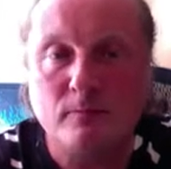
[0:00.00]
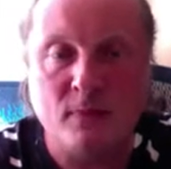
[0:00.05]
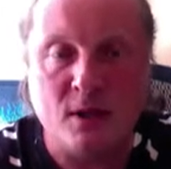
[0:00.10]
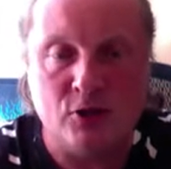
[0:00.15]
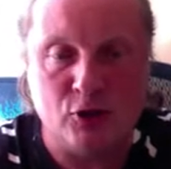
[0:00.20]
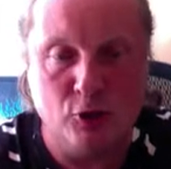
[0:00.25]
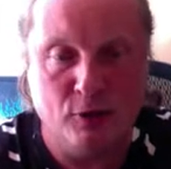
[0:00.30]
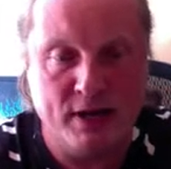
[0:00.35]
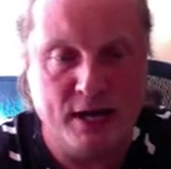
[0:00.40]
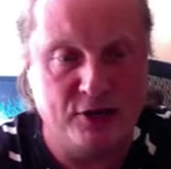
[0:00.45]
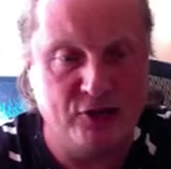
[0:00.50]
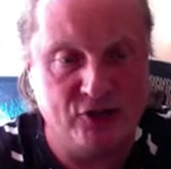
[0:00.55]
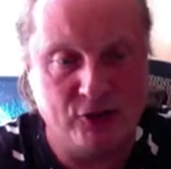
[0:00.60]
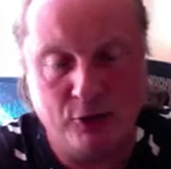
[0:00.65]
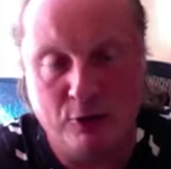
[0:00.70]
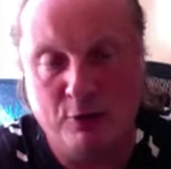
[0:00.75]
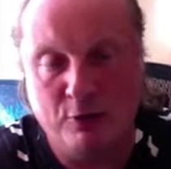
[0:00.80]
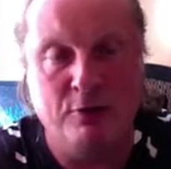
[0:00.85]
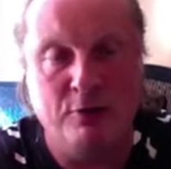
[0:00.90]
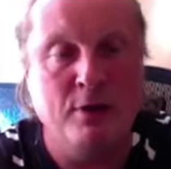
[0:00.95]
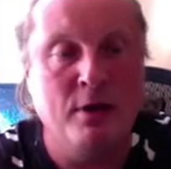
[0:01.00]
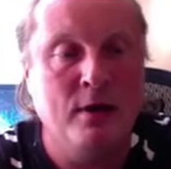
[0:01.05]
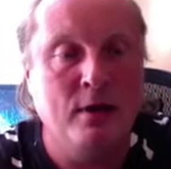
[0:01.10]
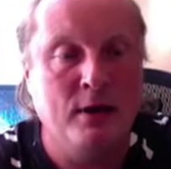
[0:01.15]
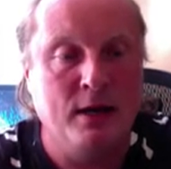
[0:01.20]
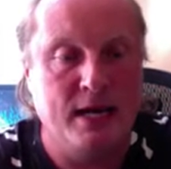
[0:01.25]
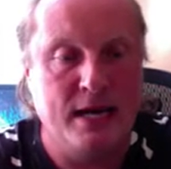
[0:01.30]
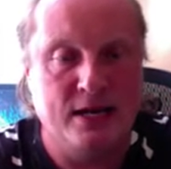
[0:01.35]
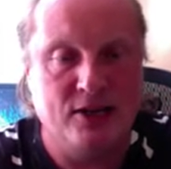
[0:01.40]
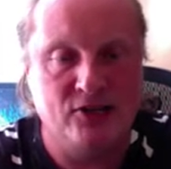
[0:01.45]
So here's an
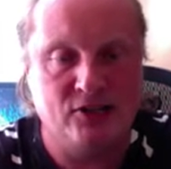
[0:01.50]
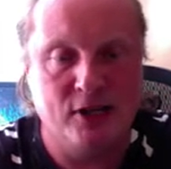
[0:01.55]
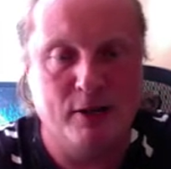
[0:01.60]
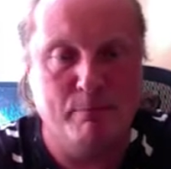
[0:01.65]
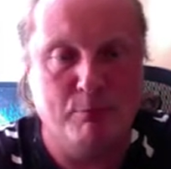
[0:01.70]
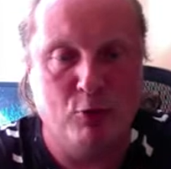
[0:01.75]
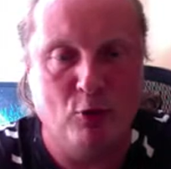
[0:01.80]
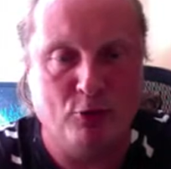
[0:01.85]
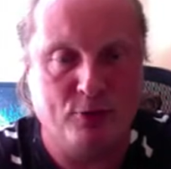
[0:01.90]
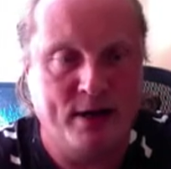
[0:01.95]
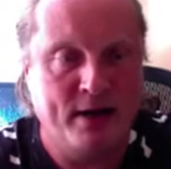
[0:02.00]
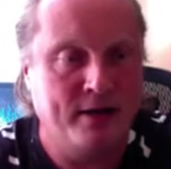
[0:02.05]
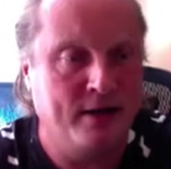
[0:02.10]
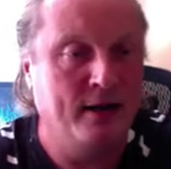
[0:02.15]
example run